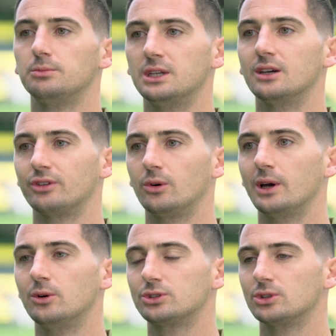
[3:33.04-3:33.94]
been here for a
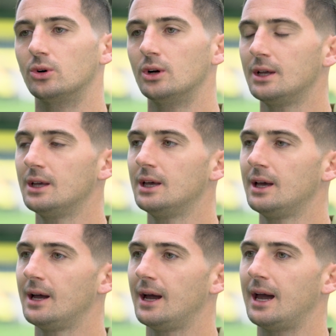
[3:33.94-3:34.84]
while. So
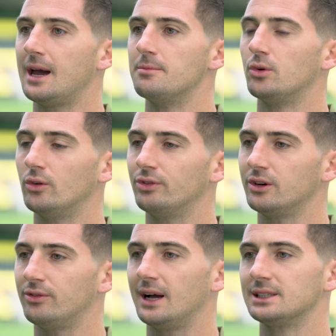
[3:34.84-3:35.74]
um, hopefully
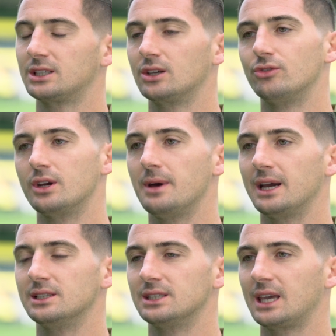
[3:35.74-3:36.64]
the fans can get right
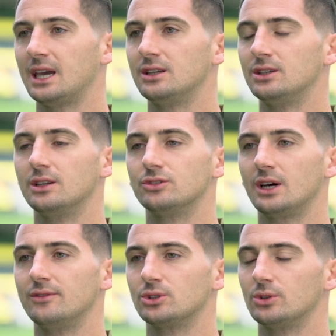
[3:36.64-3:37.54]
behind us again and, and
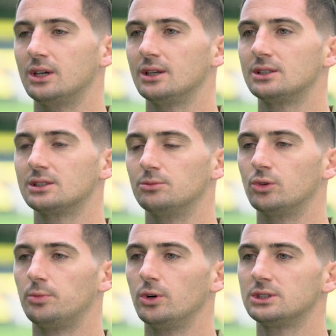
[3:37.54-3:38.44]
drive us on to some
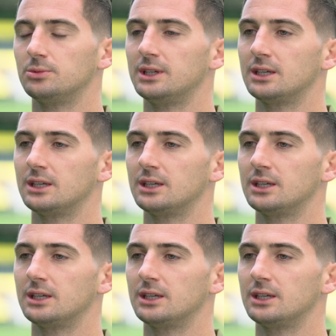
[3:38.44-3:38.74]
more points that we